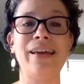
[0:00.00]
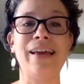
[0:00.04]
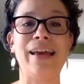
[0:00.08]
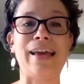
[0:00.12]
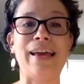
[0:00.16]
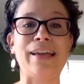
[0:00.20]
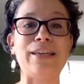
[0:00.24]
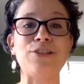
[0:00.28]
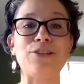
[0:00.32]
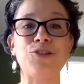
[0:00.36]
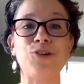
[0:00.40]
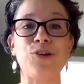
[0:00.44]

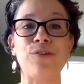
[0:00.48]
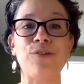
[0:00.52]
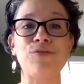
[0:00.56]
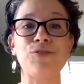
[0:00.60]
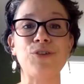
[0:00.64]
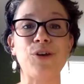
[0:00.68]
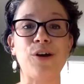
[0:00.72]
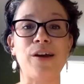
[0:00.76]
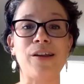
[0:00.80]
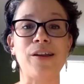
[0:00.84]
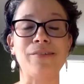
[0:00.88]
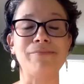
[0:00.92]
and he serves
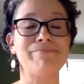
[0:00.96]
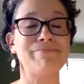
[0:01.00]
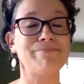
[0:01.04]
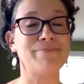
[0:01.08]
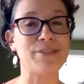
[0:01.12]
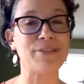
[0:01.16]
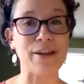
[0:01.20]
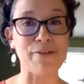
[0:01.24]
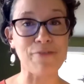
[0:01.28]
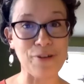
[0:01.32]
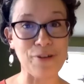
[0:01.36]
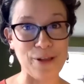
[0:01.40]
on
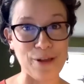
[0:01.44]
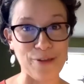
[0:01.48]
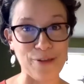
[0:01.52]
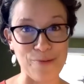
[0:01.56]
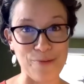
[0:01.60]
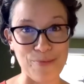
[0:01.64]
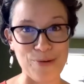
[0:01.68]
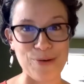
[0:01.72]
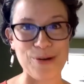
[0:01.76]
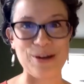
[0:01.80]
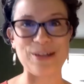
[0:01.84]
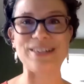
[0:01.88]
several other
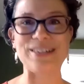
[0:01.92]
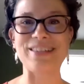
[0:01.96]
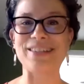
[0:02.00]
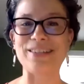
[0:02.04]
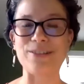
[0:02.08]
boards.